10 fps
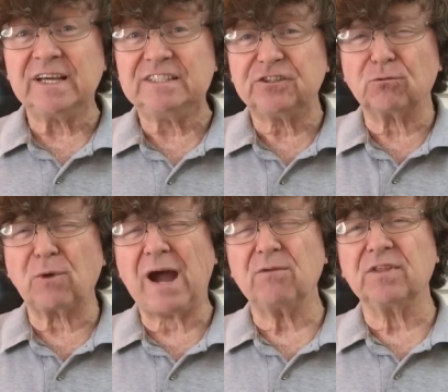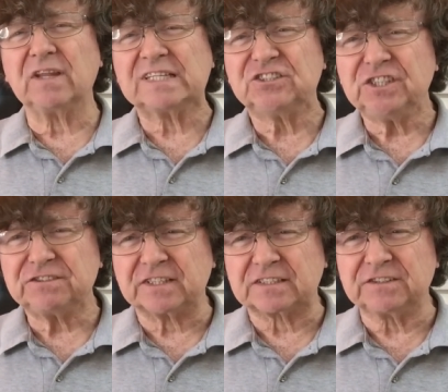is around the
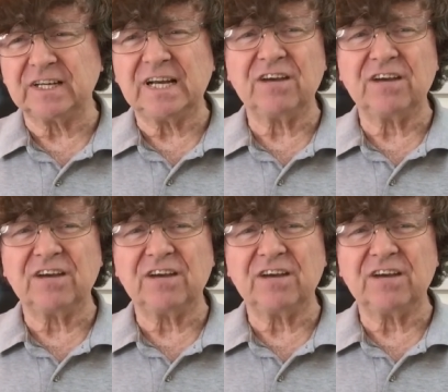logistics